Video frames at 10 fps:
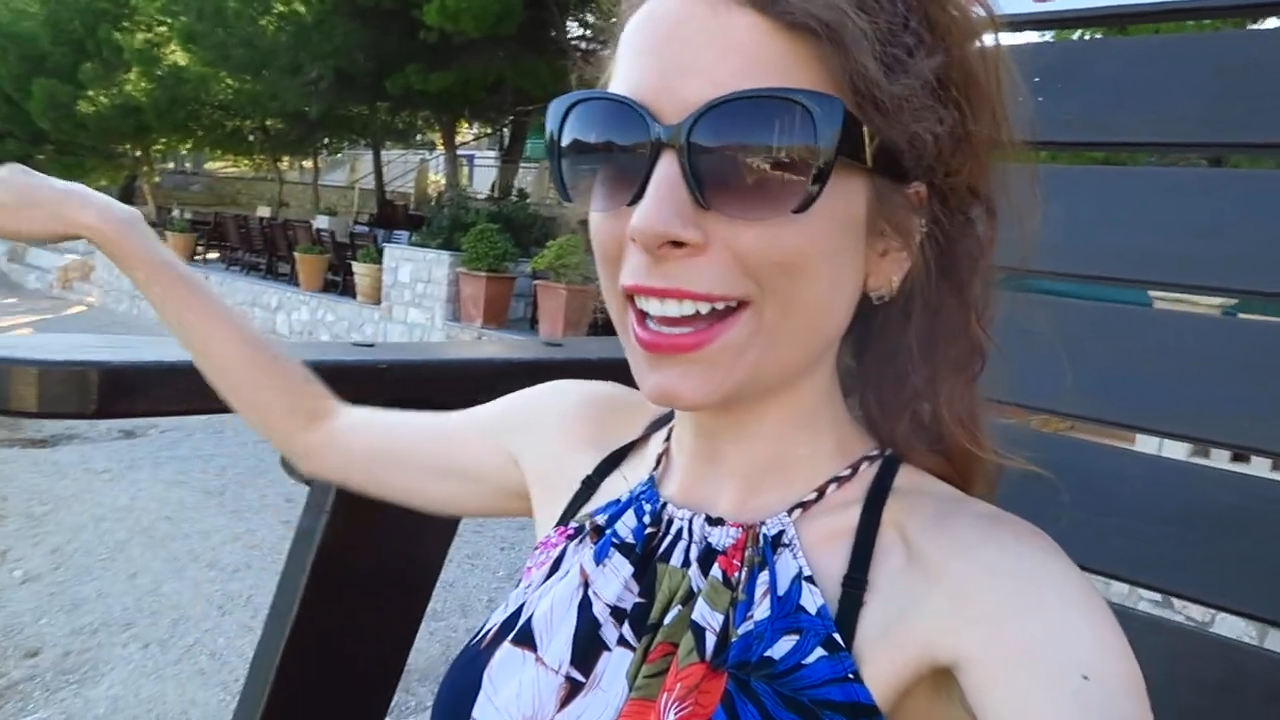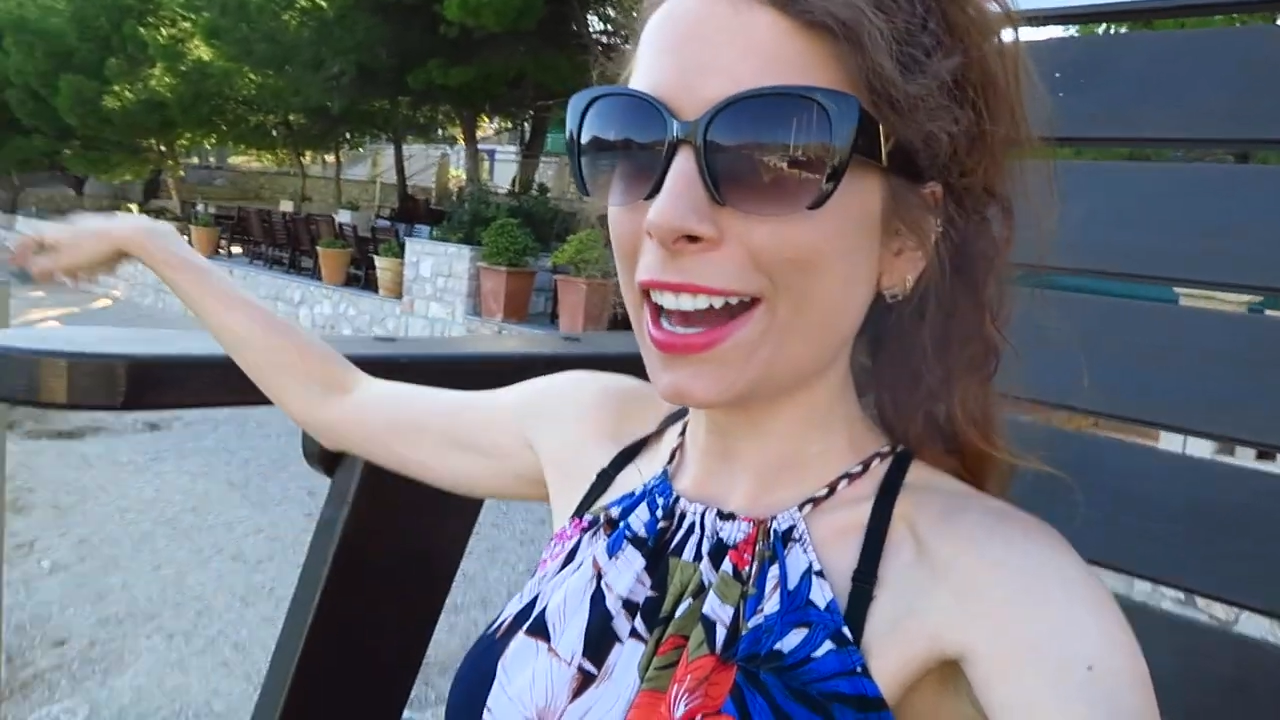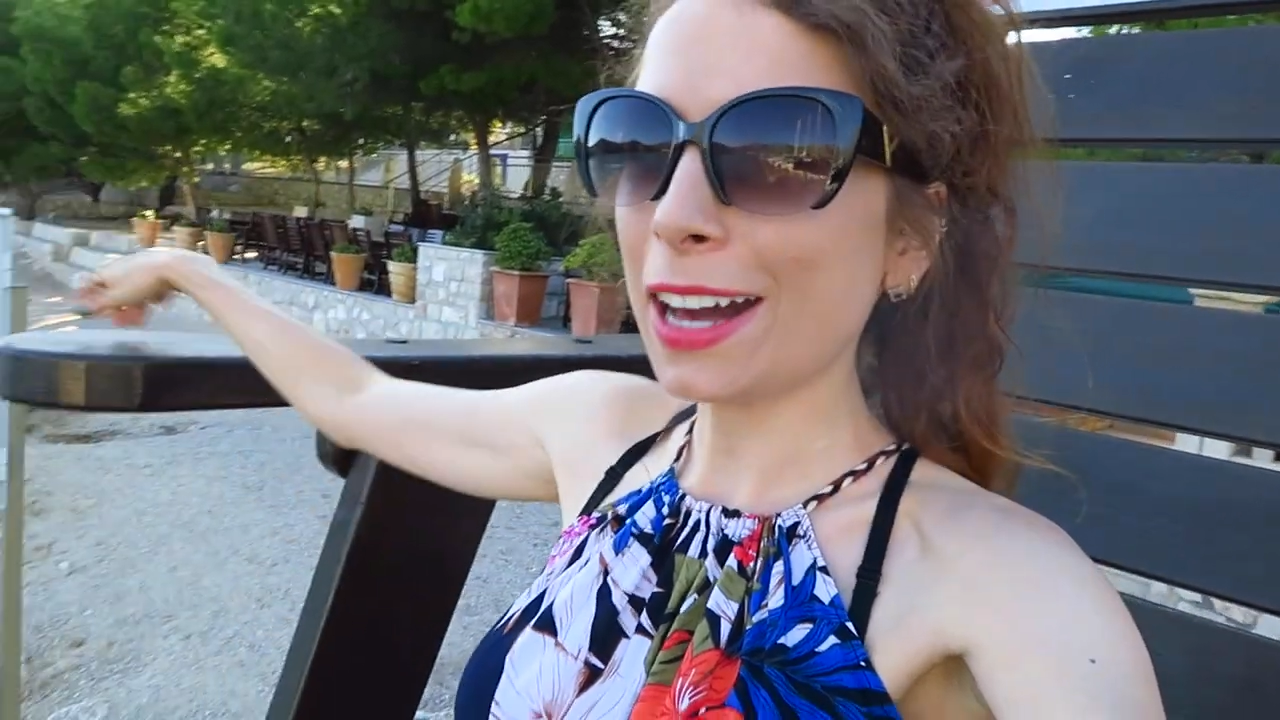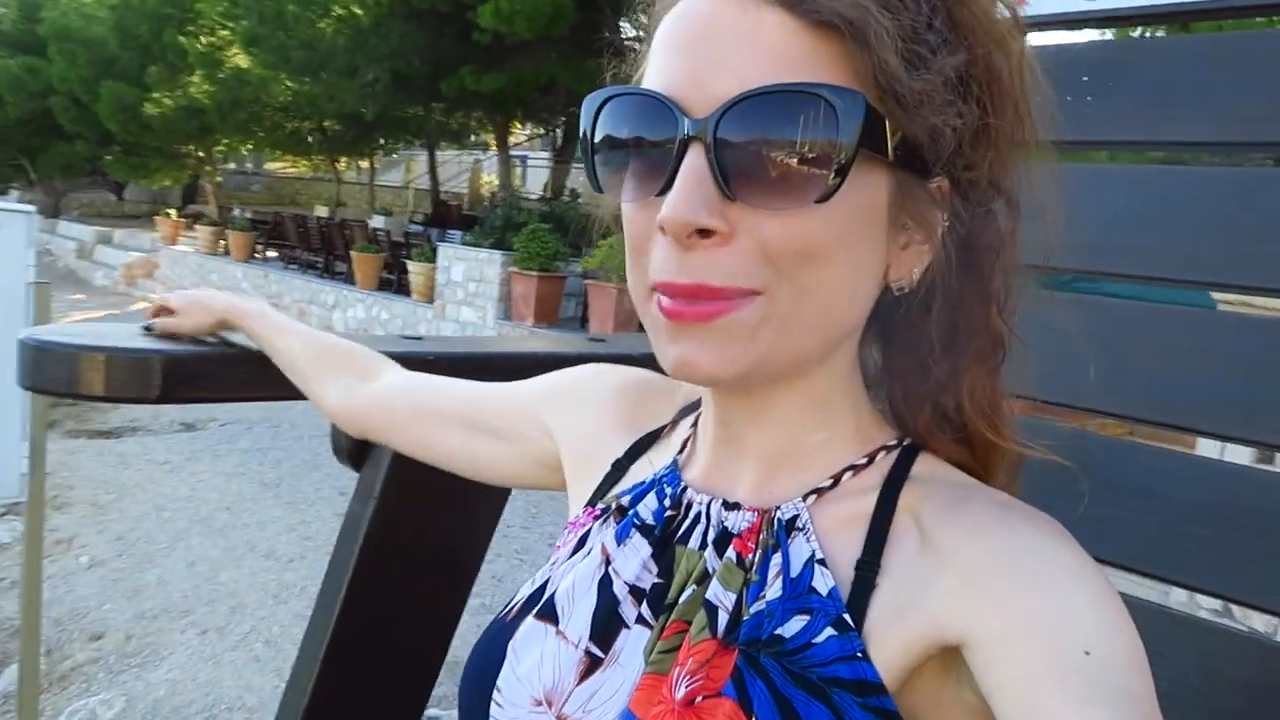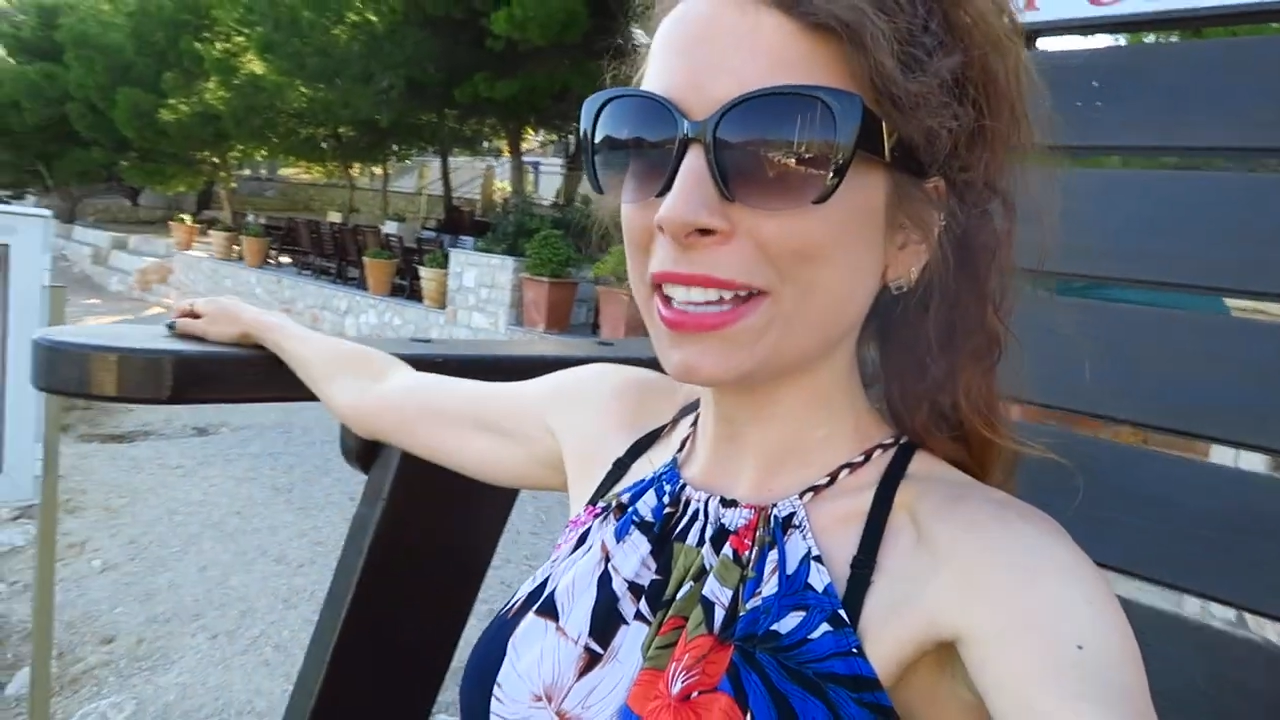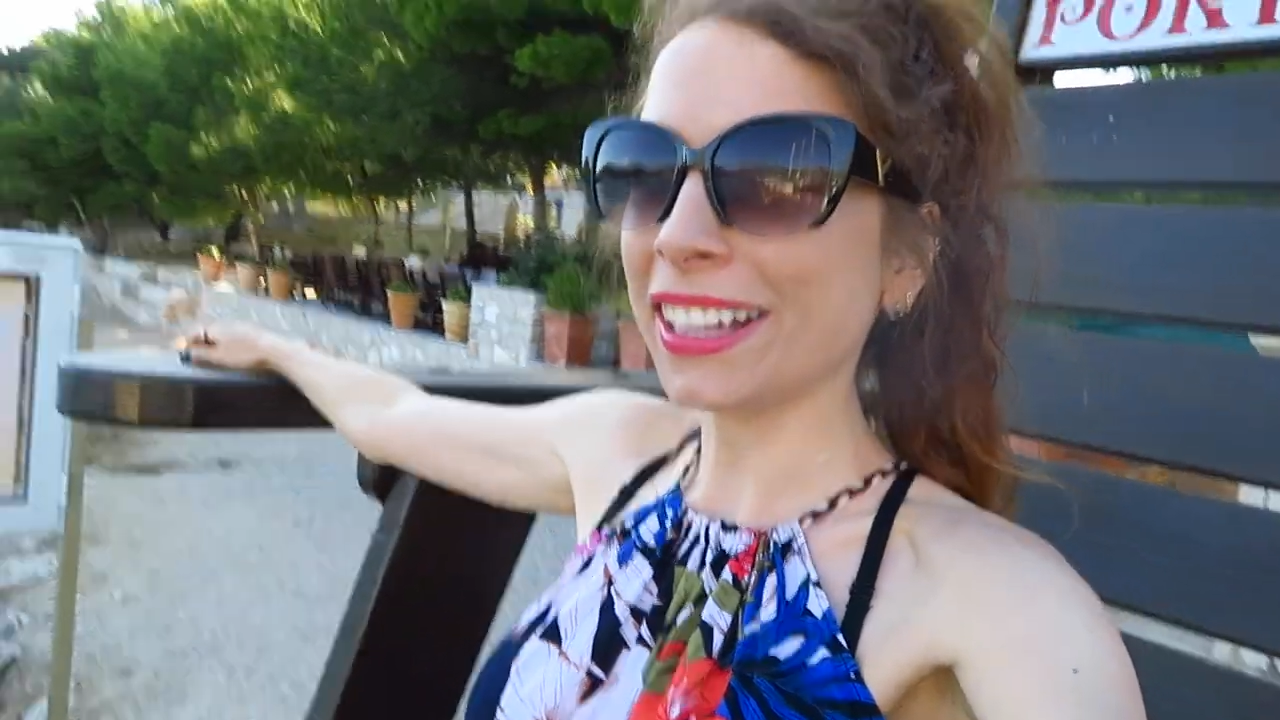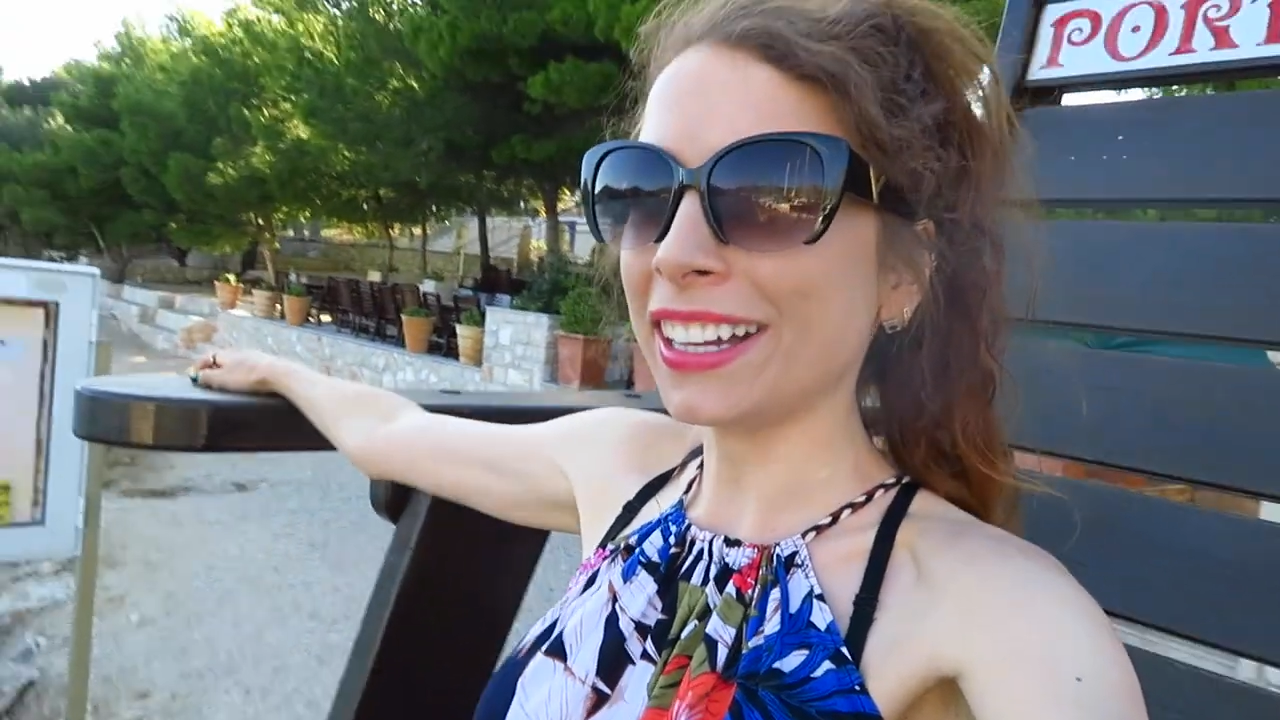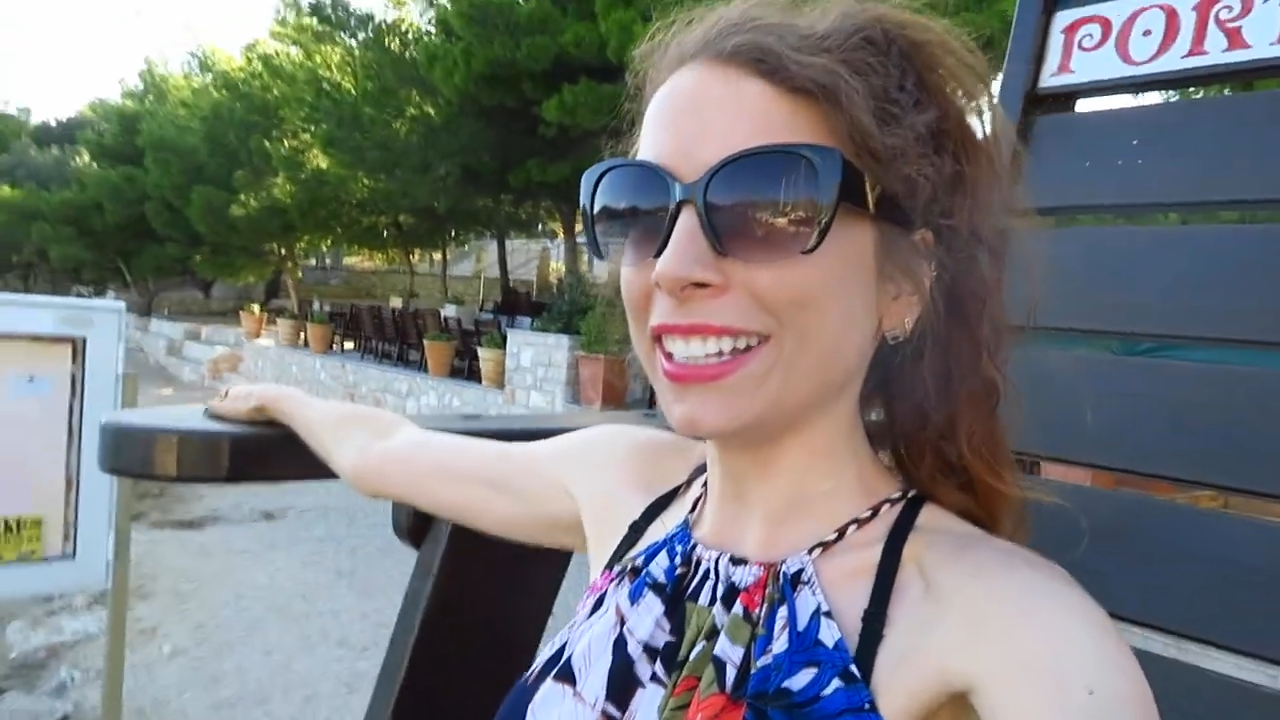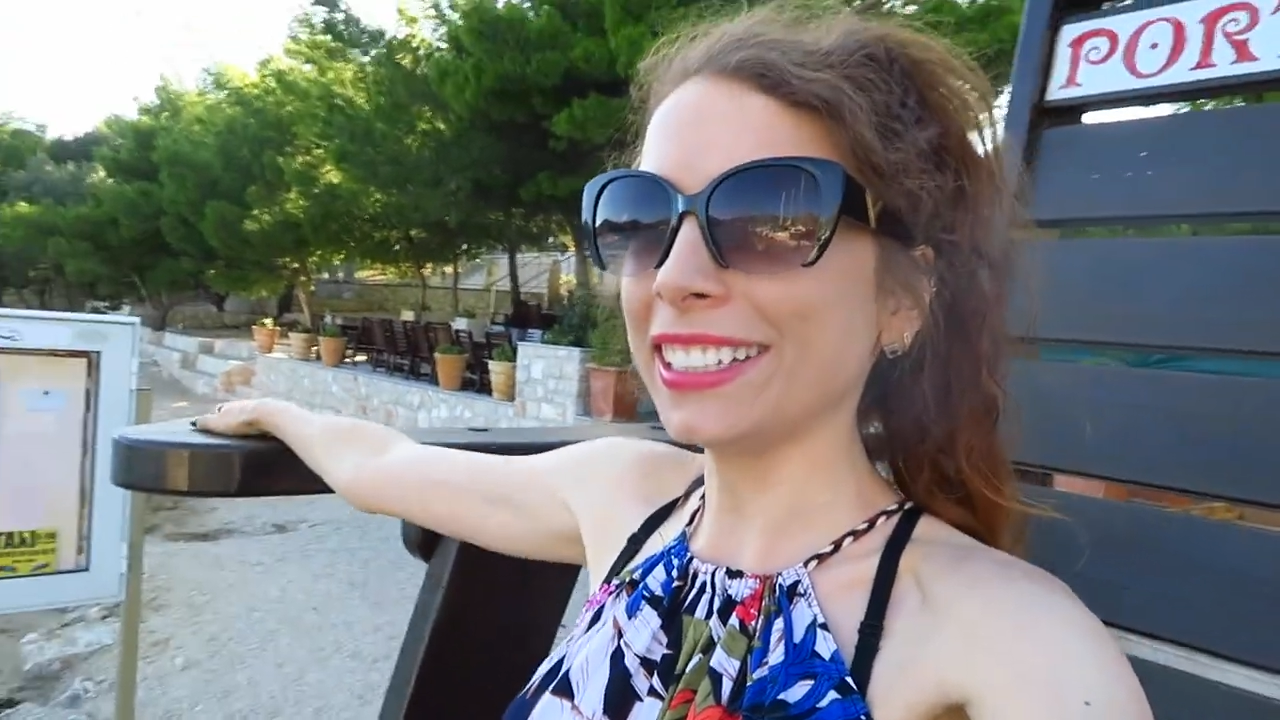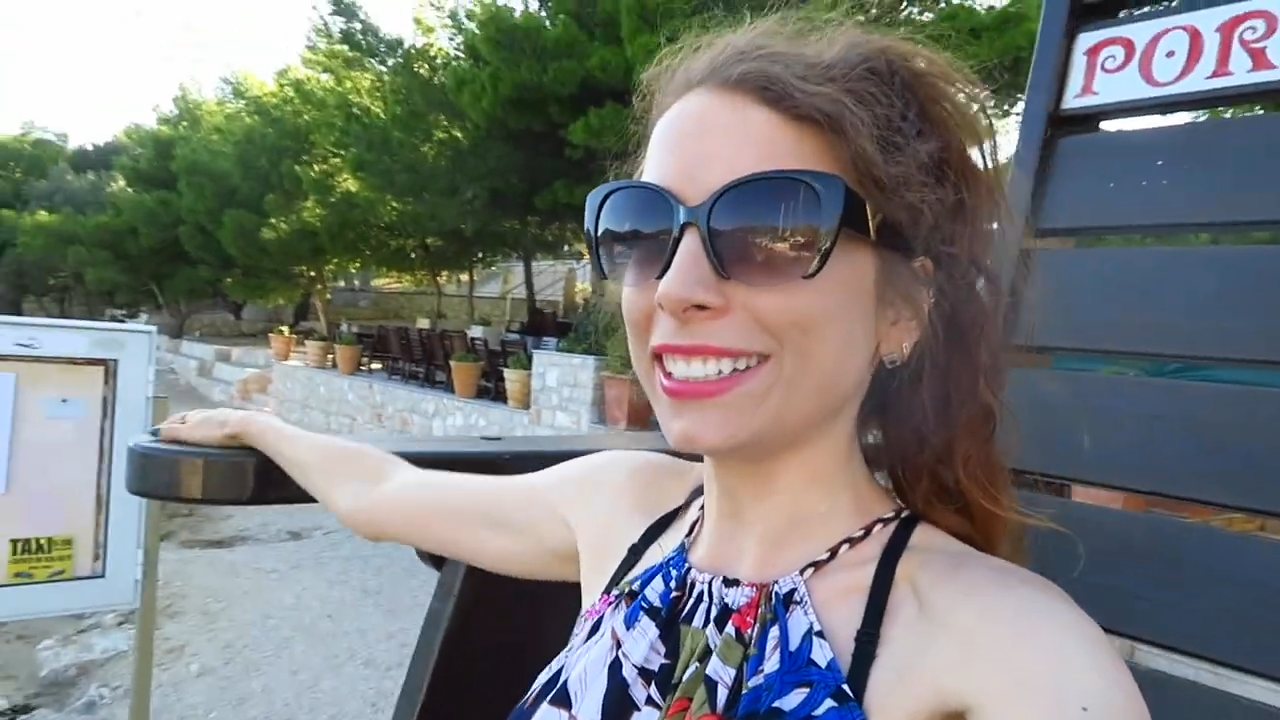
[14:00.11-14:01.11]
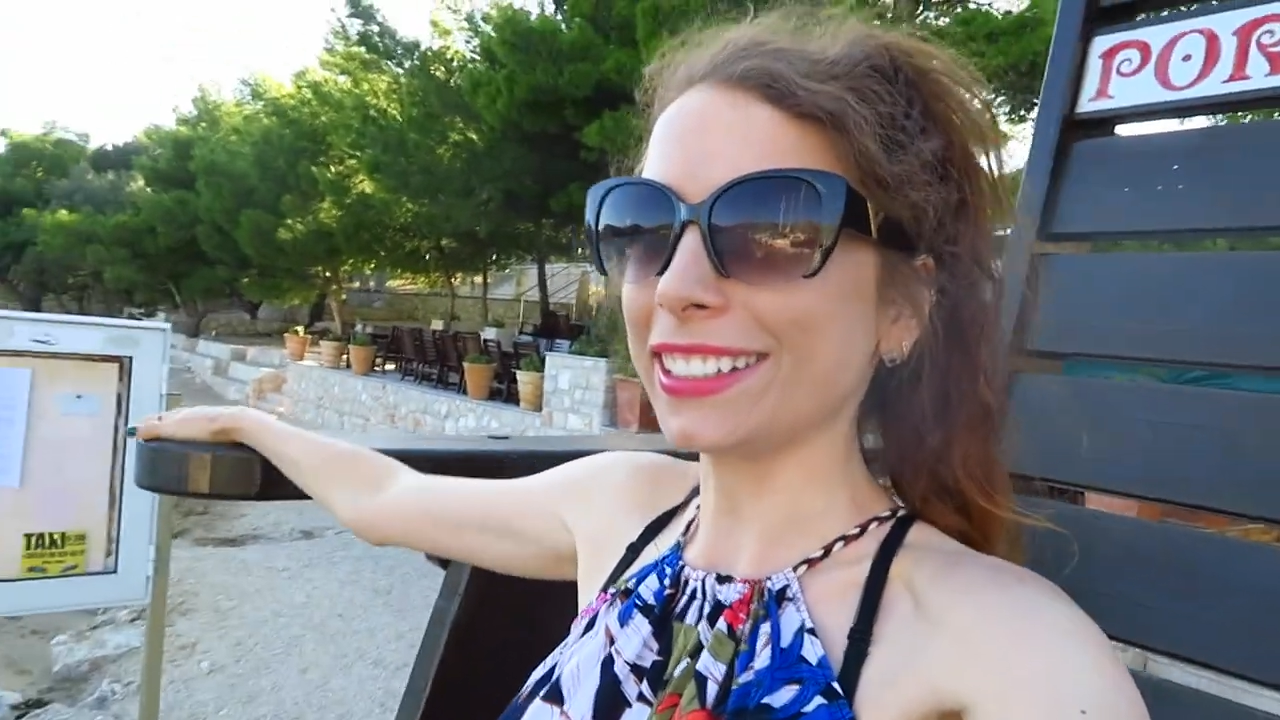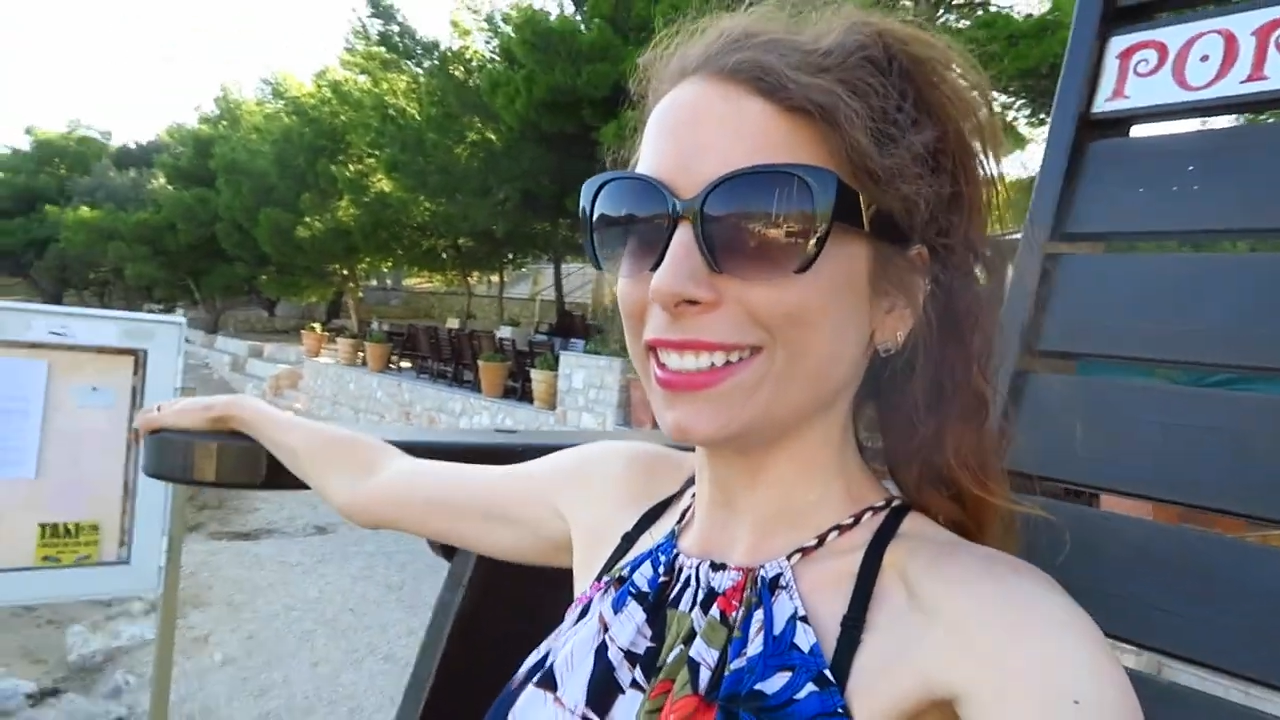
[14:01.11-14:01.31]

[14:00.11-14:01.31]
harbor guide,